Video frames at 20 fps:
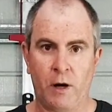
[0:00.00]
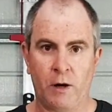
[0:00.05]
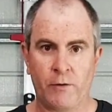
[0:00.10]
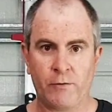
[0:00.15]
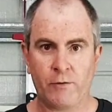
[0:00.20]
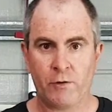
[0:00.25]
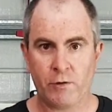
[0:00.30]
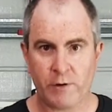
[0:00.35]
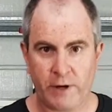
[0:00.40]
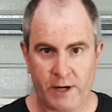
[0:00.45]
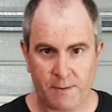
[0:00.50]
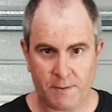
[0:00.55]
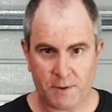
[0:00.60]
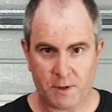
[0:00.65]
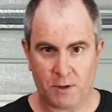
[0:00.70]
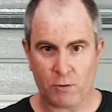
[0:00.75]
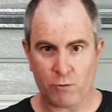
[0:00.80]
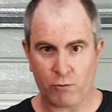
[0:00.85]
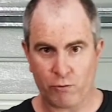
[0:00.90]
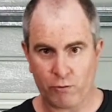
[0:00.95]
I've
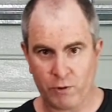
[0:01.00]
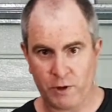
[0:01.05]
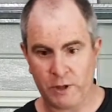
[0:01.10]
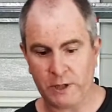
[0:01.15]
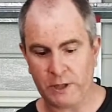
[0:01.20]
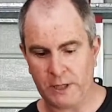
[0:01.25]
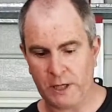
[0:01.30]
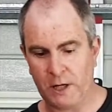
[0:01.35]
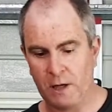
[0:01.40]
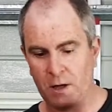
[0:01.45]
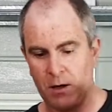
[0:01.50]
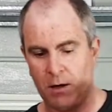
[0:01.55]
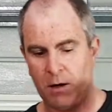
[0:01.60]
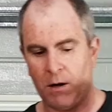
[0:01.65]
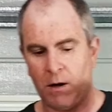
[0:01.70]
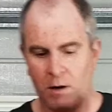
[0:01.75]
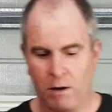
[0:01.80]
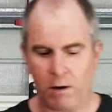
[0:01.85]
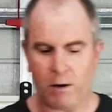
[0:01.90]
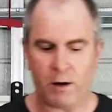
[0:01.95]
grabbed the really
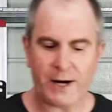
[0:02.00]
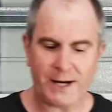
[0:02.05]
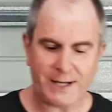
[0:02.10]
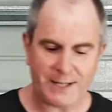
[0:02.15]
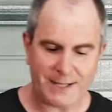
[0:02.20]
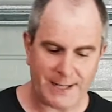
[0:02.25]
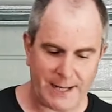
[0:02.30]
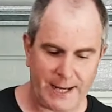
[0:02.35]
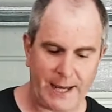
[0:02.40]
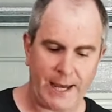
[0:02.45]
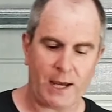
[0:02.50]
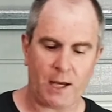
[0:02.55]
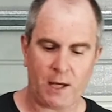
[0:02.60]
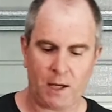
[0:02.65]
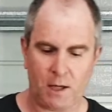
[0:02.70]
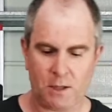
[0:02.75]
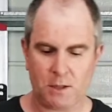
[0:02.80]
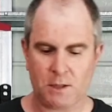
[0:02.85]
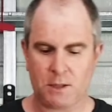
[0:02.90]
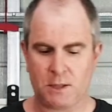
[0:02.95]
high-tech
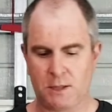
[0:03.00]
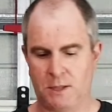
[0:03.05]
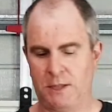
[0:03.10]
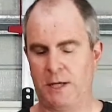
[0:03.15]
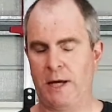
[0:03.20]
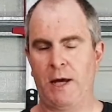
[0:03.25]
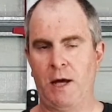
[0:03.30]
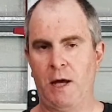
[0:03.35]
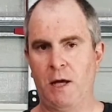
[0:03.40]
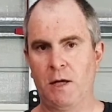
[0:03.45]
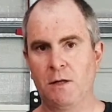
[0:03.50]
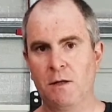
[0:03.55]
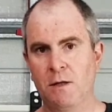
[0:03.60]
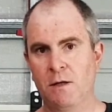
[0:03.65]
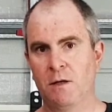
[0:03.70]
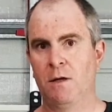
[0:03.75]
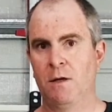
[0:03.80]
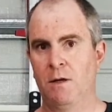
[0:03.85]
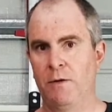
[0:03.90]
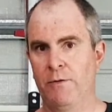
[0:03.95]
stand
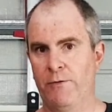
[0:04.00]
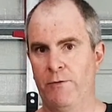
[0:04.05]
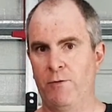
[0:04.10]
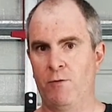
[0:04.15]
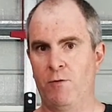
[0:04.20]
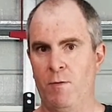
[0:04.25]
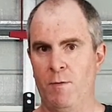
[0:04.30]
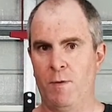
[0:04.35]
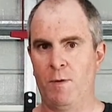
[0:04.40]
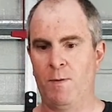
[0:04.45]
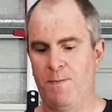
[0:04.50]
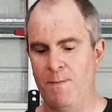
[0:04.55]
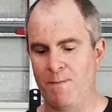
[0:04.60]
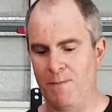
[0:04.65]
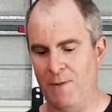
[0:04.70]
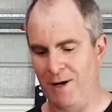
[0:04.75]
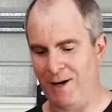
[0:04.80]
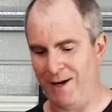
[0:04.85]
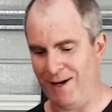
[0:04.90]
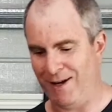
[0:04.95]
for
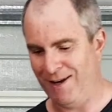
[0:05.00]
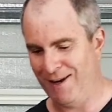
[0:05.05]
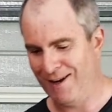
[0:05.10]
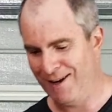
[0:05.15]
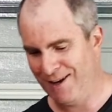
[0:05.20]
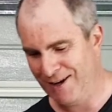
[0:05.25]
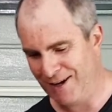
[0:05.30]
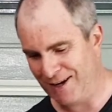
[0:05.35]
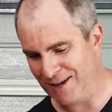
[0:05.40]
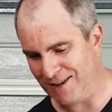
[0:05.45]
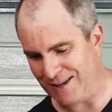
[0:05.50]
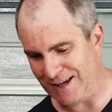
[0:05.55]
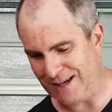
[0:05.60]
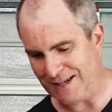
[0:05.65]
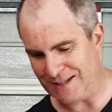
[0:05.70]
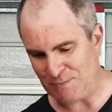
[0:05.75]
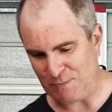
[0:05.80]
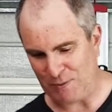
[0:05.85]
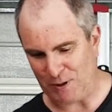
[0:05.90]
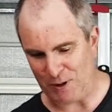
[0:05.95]
my
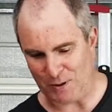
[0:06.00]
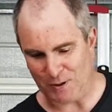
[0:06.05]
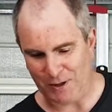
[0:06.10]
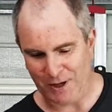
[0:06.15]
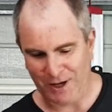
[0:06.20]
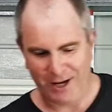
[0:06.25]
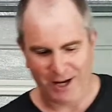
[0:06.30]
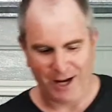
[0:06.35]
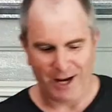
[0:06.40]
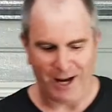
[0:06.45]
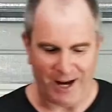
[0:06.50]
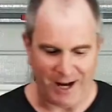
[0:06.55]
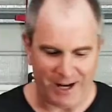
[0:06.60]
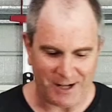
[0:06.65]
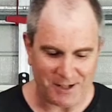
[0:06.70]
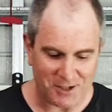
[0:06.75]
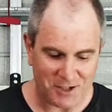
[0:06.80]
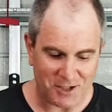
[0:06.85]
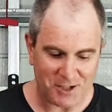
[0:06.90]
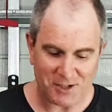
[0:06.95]
glass bowl.
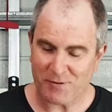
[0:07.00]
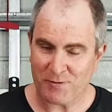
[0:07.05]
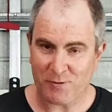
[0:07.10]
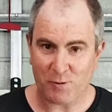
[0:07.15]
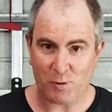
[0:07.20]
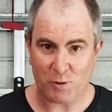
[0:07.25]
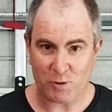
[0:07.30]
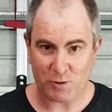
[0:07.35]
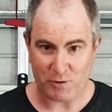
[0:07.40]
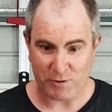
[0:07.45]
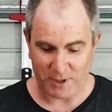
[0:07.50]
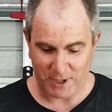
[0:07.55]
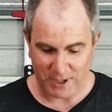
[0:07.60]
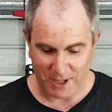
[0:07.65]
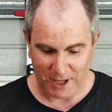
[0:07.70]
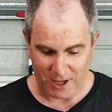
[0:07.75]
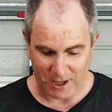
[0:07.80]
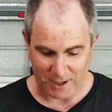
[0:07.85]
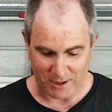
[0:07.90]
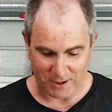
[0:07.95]
Just 4 drink
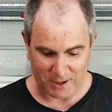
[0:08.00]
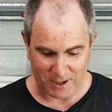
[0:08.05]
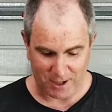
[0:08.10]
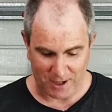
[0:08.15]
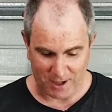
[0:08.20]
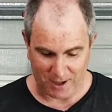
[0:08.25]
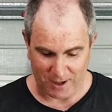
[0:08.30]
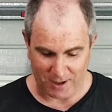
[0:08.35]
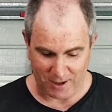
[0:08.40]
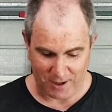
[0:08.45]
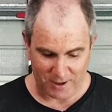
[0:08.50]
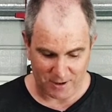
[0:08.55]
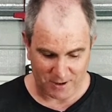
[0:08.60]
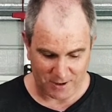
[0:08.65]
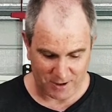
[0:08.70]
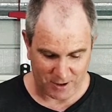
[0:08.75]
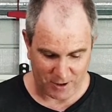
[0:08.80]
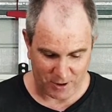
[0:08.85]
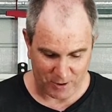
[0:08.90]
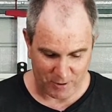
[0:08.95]
cans here.
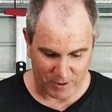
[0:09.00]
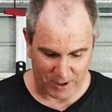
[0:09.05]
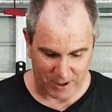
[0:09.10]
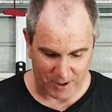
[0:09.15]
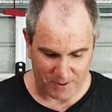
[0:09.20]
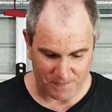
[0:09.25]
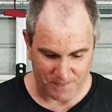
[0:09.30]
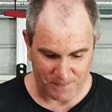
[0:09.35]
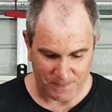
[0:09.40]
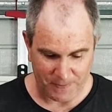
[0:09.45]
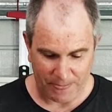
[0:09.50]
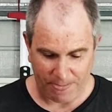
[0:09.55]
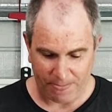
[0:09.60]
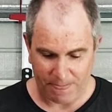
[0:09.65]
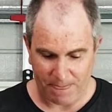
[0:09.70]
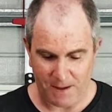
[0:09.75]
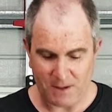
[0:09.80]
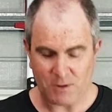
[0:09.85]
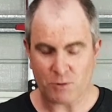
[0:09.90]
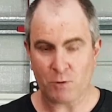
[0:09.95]
So
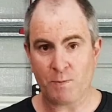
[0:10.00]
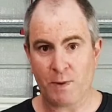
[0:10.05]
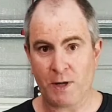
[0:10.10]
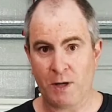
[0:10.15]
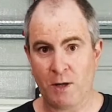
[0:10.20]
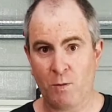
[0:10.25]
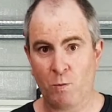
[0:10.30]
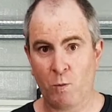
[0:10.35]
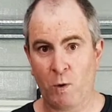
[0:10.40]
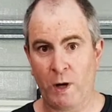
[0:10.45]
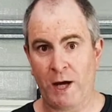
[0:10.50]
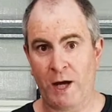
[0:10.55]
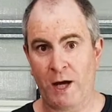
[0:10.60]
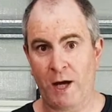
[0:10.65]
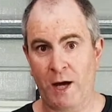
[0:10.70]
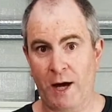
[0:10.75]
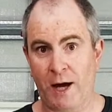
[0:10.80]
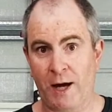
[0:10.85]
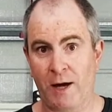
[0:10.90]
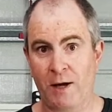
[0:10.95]
this would be
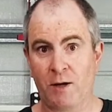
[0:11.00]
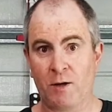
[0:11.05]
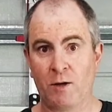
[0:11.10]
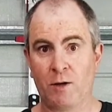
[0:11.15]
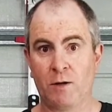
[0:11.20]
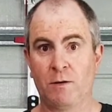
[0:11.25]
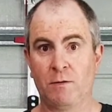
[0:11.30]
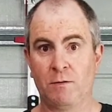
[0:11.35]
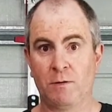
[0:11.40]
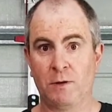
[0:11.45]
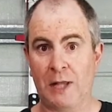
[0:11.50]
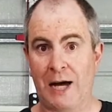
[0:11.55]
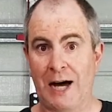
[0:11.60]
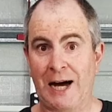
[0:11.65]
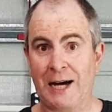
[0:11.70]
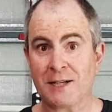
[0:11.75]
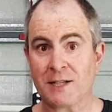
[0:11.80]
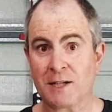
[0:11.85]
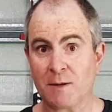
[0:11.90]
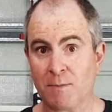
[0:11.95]
where a
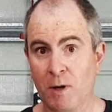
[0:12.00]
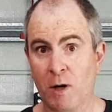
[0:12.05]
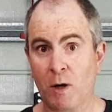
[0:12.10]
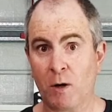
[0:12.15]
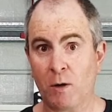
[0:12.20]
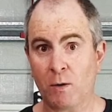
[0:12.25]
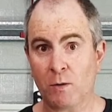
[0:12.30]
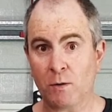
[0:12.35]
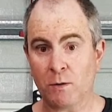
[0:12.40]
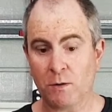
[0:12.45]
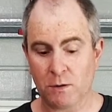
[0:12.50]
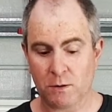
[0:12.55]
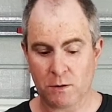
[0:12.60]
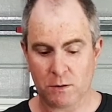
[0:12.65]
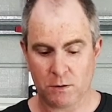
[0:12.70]
larger bowl